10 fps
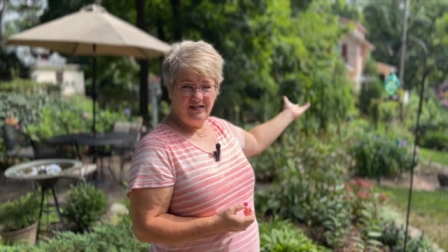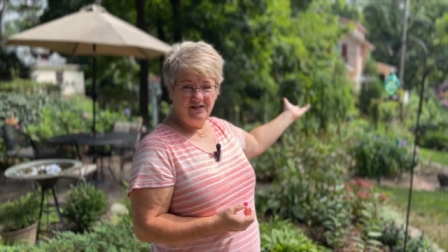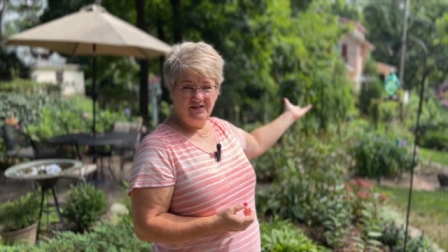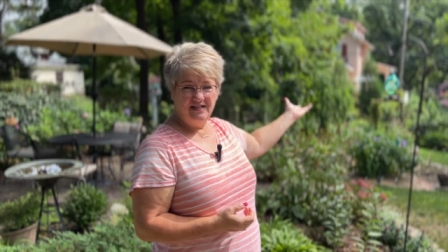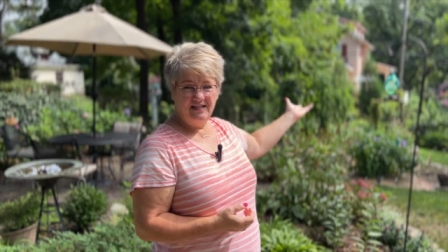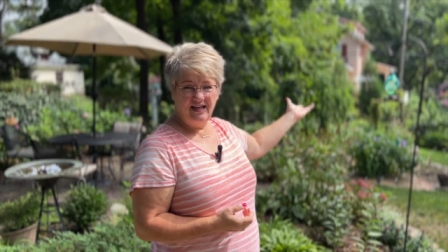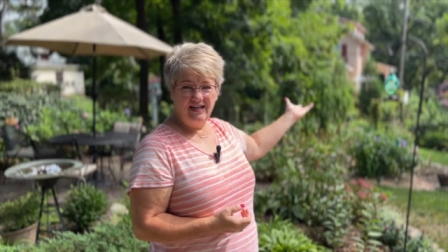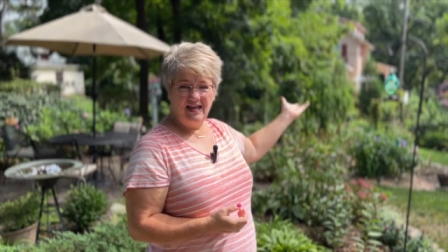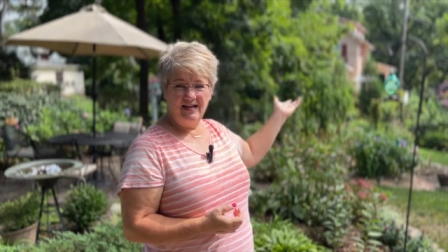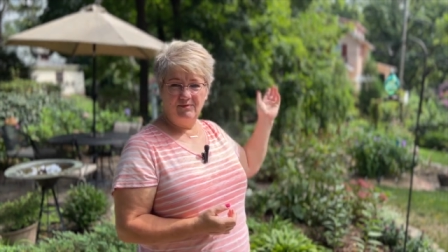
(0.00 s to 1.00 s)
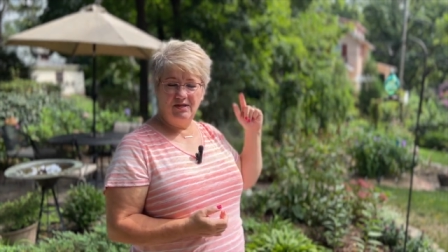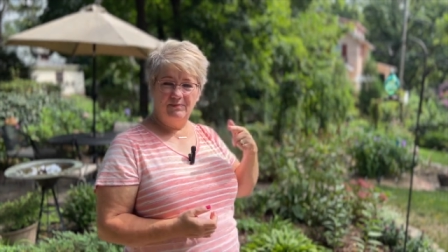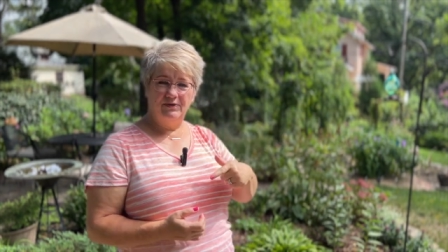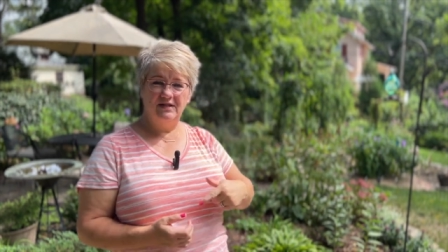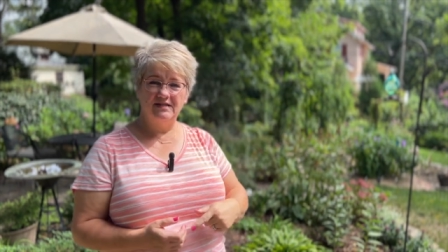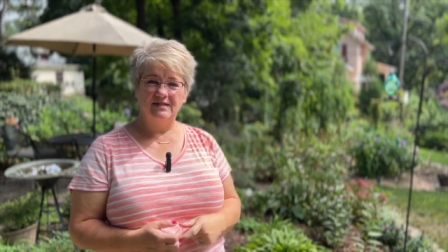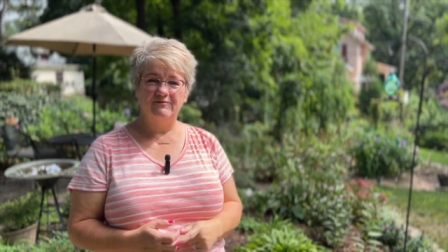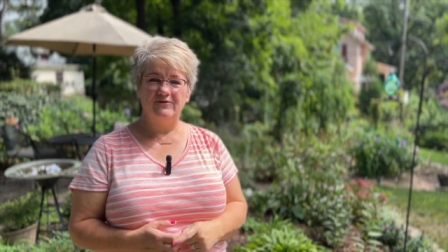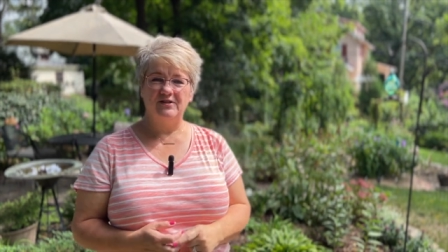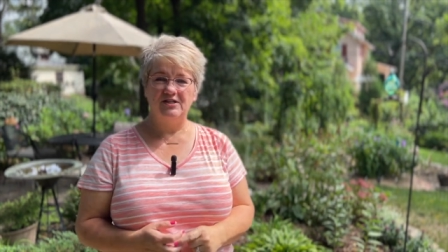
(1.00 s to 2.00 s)
here today, and I'm going to put in
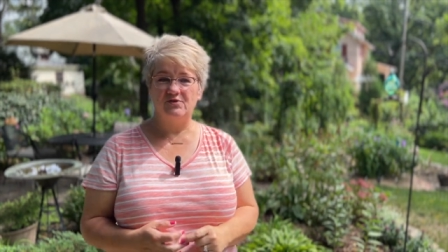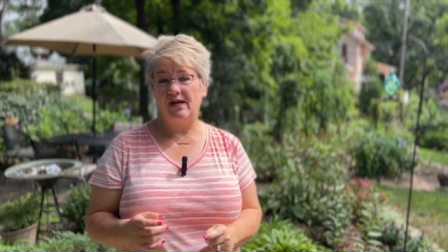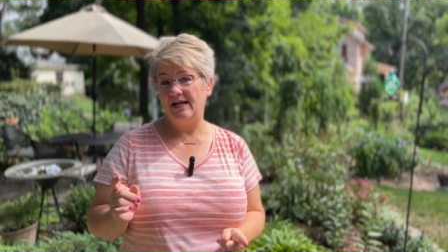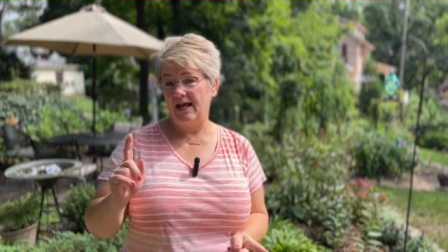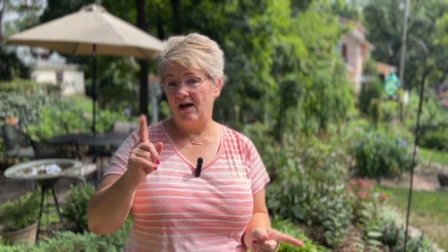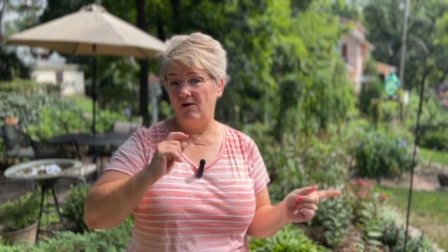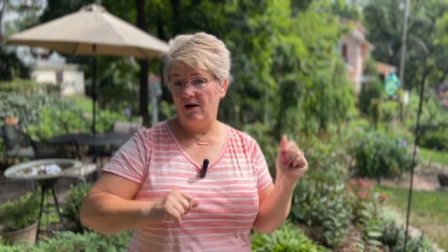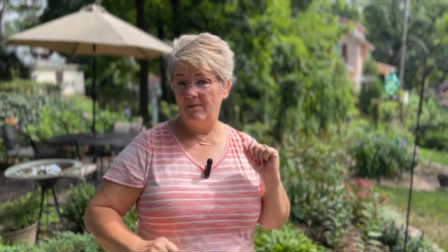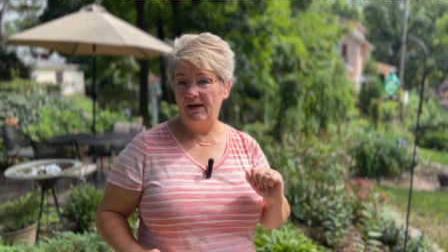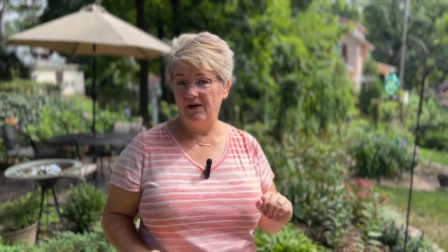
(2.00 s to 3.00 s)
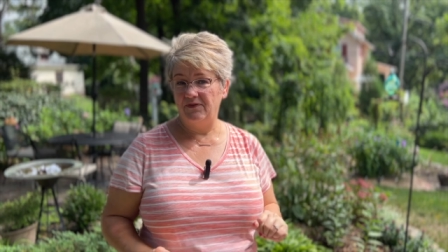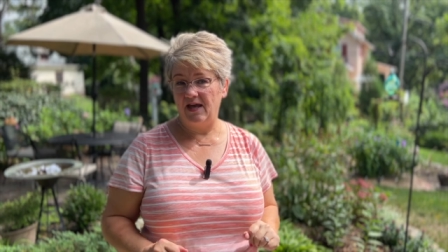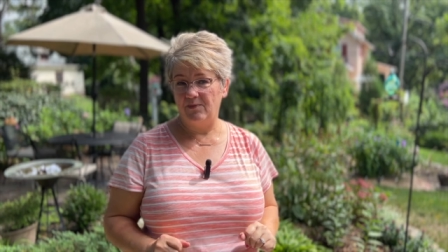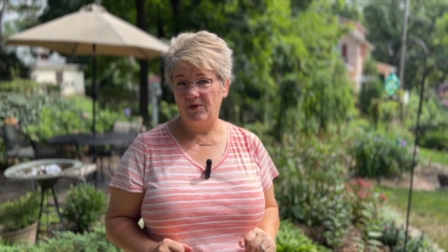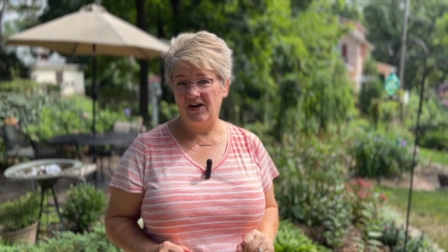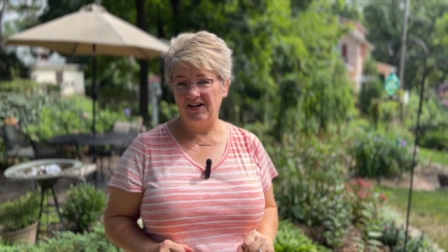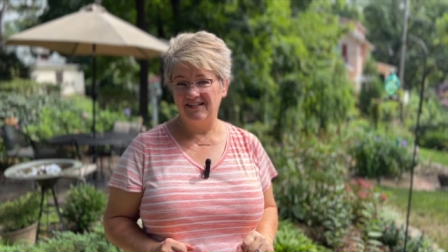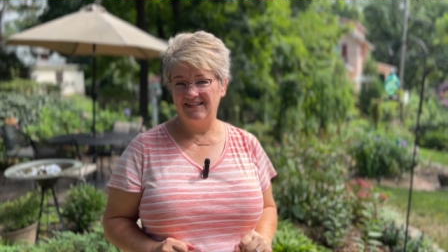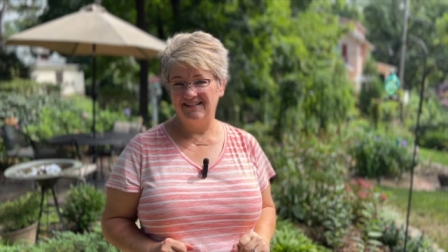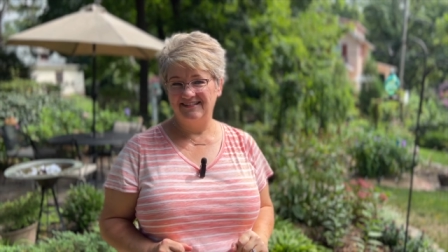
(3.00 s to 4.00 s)
some footage right now about that
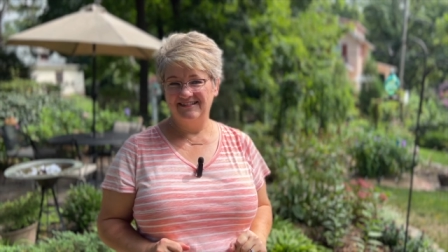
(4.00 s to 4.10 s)
product.